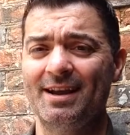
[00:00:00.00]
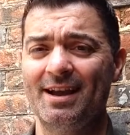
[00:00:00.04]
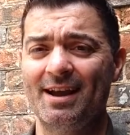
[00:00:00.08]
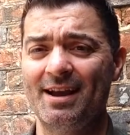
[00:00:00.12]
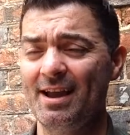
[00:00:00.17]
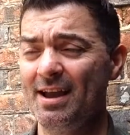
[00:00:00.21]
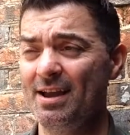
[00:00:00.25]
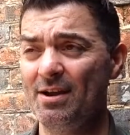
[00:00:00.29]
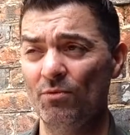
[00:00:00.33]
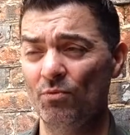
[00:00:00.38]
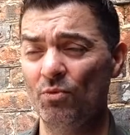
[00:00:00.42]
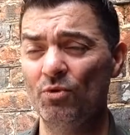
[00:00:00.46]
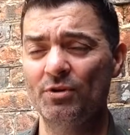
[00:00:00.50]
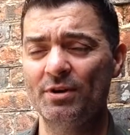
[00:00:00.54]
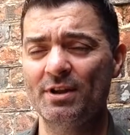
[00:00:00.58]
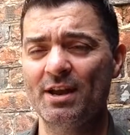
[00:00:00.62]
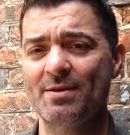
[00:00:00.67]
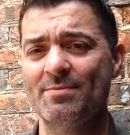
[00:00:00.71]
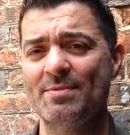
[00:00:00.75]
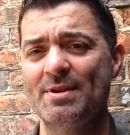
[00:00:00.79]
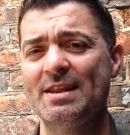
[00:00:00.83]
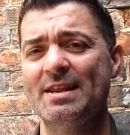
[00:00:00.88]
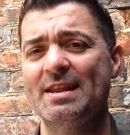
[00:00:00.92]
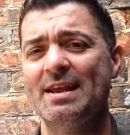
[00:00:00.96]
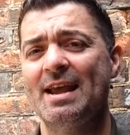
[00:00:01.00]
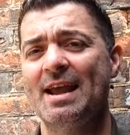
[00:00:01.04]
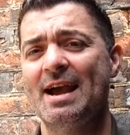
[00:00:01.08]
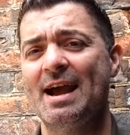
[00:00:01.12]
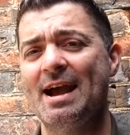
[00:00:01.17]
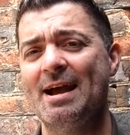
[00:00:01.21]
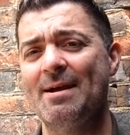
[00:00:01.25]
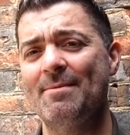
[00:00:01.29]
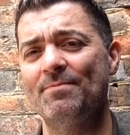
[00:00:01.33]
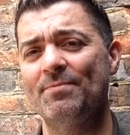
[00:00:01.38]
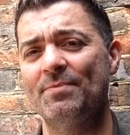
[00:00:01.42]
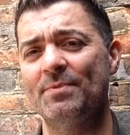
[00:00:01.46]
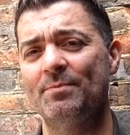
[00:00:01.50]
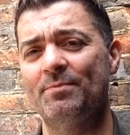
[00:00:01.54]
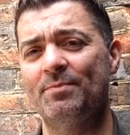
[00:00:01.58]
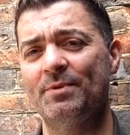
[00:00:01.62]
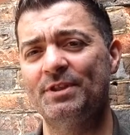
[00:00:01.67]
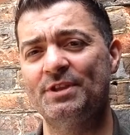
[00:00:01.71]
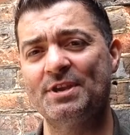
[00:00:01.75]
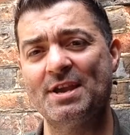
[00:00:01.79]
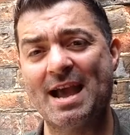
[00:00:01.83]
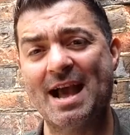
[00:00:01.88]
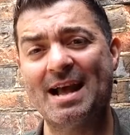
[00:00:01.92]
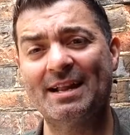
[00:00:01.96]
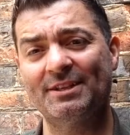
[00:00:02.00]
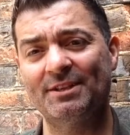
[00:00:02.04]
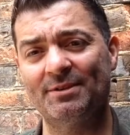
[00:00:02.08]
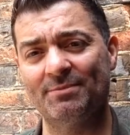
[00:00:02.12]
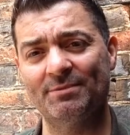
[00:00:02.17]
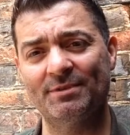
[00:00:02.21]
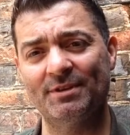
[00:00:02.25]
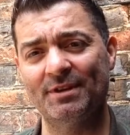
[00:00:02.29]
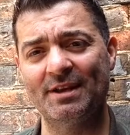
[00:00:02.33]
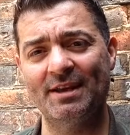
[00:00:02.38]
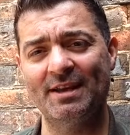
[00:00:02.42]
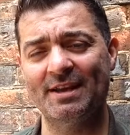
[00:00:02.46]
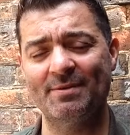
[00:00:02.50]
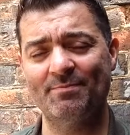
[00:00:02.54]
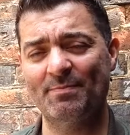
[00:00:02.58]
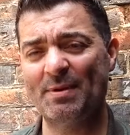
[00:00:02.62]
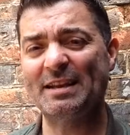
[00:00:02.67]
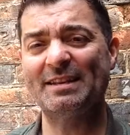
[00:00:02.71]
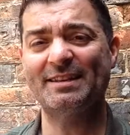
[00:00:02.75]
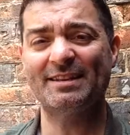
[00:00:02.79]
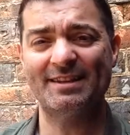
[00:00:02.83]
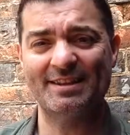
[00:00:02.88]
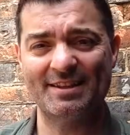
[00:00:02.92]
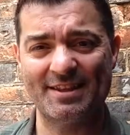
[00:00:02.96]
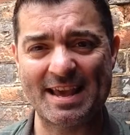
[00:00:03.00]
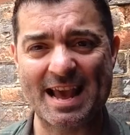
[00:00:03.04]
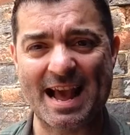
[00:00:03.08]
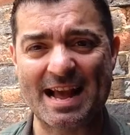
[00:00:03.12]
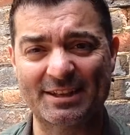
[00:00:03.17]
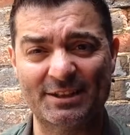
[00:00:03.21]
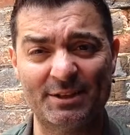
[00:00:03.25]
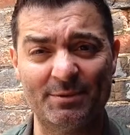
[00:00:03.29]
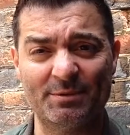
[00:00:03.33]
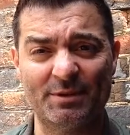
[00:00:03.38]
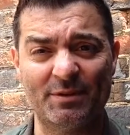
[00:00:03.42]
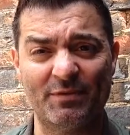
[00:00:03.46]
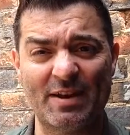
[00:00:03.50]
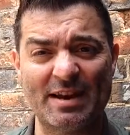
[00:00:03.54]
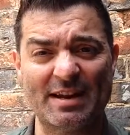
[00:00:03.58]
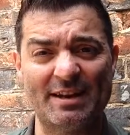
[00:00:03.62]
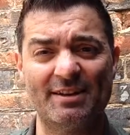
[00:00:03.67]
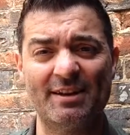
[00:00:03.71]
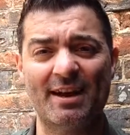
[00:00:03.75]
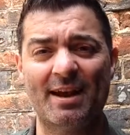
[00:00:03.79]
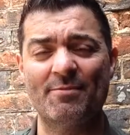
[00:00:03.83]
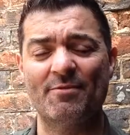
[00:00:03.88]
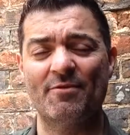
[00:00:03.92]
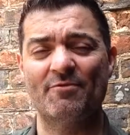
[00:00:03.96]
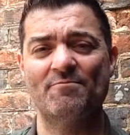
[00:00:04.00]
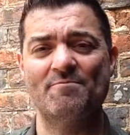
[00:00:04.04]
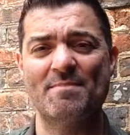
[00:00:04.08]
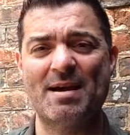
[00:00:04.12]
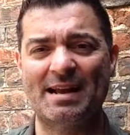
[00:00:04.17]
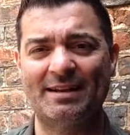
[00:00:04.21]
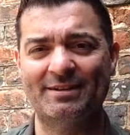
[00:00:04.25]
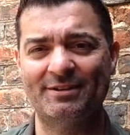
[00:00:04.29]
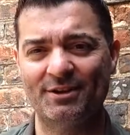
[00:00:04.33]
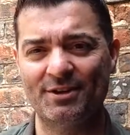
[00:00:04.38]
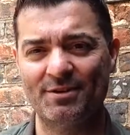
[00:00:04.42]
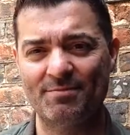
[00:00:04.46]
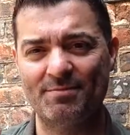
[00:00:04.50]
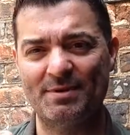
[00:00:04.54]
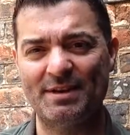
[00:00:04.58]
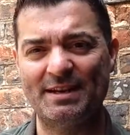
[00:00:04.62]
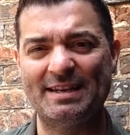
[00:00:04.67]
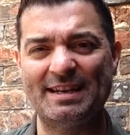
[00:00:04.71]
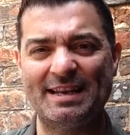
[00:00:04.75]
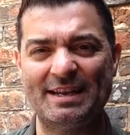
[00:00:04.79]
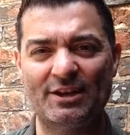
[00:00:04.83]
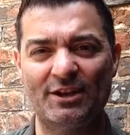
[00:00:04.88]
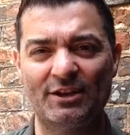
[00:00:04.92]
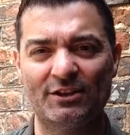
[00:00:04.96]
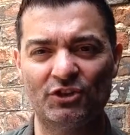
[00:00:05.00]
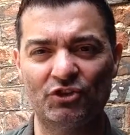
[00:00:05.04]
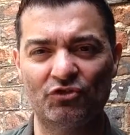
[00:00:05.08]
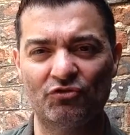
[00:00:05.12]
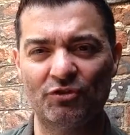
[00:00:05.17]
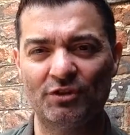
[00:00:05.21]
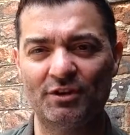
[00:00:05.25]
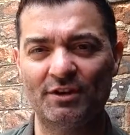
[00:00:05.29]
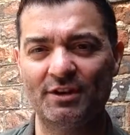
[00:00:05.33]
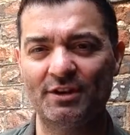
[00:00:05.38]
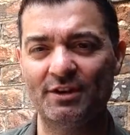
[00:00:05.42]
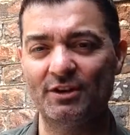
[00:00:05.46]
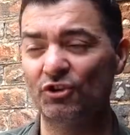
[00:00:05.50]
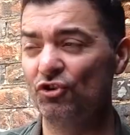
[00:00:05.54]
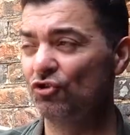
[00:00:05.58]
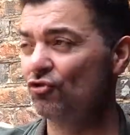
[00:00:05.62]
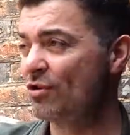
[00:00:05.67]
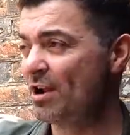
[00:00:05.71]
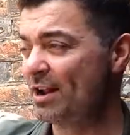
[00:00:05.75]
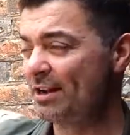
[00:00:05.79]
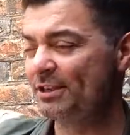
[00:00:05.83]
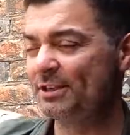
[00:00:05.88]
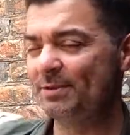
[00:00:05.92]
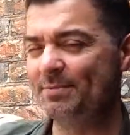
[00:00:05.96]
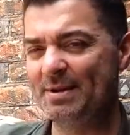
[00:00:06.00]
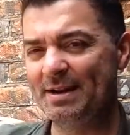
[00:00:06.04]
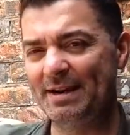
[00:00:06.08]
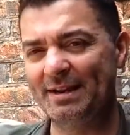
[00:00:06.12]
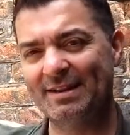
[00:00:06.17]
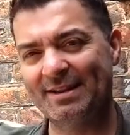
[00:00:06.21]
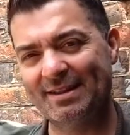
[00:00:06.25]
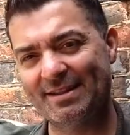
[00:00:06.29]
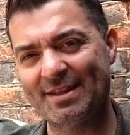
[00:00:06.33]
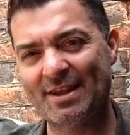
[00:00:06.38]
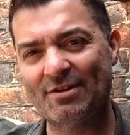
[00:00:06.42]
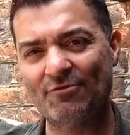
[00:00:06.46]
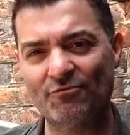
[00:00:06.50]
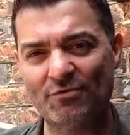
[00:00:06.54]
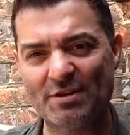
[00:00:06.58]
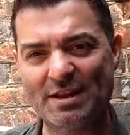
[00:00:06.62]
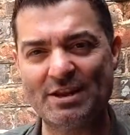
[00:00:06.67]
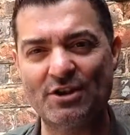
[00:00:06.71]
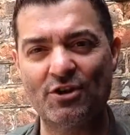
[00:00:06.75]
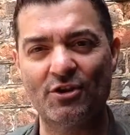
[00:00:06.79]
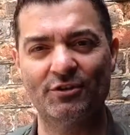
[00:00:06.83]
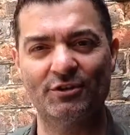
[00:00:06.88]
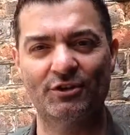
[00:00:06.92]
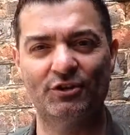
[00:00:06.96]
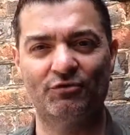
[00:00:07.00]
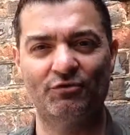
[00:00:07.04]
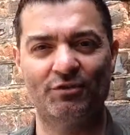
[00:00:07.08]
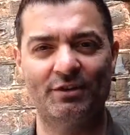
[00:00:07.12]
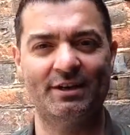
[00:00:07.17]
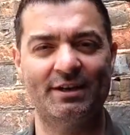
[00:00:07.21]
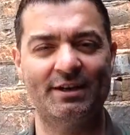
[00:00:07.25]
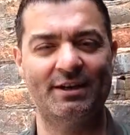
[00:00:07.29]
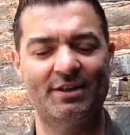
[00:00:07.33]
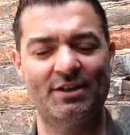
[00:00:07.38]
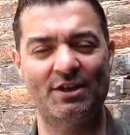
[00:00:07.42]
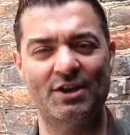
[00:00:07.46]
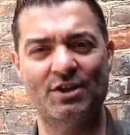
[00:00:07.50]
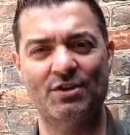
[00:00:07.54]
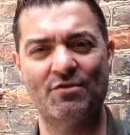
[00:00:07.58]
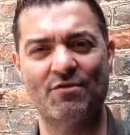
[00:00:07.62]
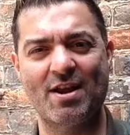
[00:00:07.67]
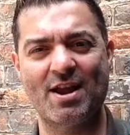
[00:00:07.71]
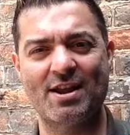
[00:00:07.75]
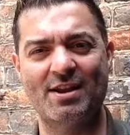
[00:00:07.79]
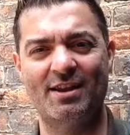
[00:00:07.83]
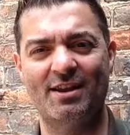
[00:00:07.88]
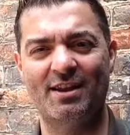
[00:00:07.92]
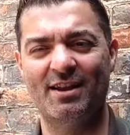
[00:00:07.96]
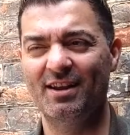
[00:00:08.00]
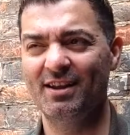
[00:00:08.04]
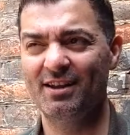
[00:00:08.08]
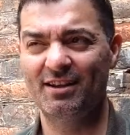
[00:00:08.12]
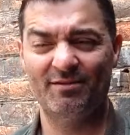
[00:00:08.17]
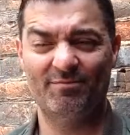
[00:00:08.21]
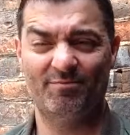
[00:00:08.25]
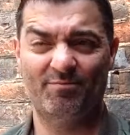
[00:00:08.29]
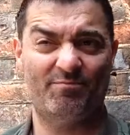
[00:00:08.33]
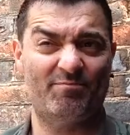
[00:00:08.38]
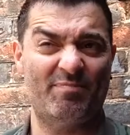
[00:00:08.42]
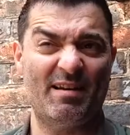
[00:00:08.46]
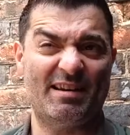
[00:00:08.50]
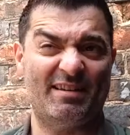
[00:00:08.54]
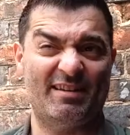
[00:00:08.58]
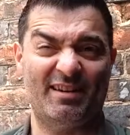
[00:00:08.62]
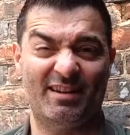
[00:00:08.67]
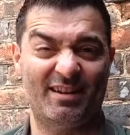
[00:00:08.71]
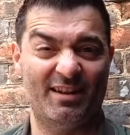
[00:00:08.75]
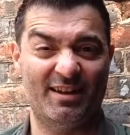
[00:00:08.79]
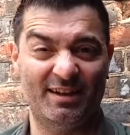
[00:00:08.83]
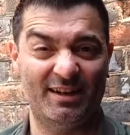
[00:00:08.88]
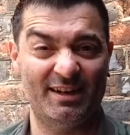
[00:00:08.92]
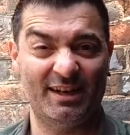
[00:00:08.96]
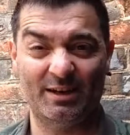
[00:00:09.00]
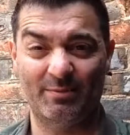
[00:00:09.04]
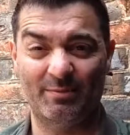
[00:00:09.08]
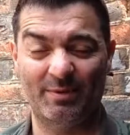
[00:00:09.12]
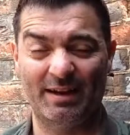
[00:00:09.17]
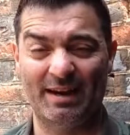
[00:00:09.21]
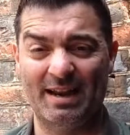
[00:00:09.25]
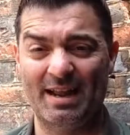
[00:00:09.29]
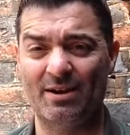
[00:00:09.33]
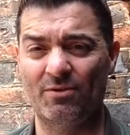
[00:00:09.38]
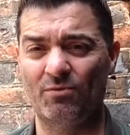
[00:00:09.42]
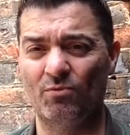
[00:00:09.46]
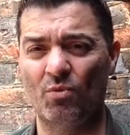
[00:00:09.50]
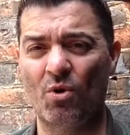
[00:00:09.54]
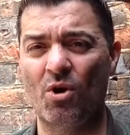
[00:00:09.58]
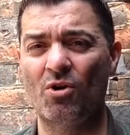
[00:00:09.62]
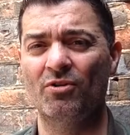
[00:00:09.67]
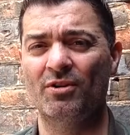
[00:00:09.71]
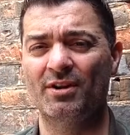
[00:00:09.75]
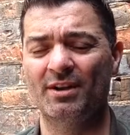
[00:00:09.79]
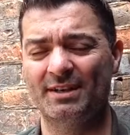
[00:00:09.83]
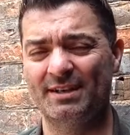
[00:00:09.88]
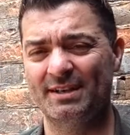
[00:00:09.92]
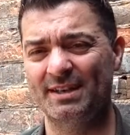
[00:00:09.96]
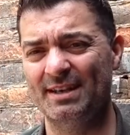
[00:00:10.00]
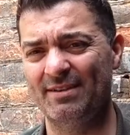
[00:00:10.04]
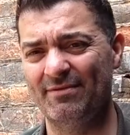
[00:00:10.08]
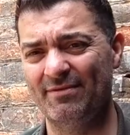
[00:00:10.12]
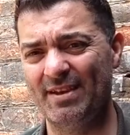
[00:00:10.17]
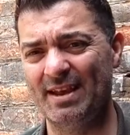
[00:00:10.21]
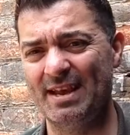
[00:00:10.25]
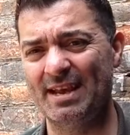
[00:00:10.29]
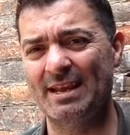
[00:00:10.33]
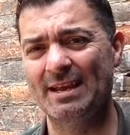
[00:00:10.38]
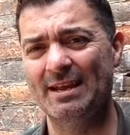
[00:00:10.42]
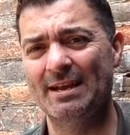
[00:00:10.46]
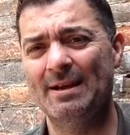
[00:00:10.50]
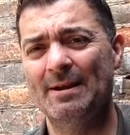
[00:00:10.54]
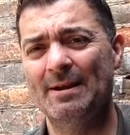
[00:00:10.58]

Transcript: Uh, it uh, would, I mean. Um, but the atoms, it, uh, basically, the atoms of any type of matter can be deconstructed and transmitted and then reconstructed at the other end basically a little bit like Wonka TV.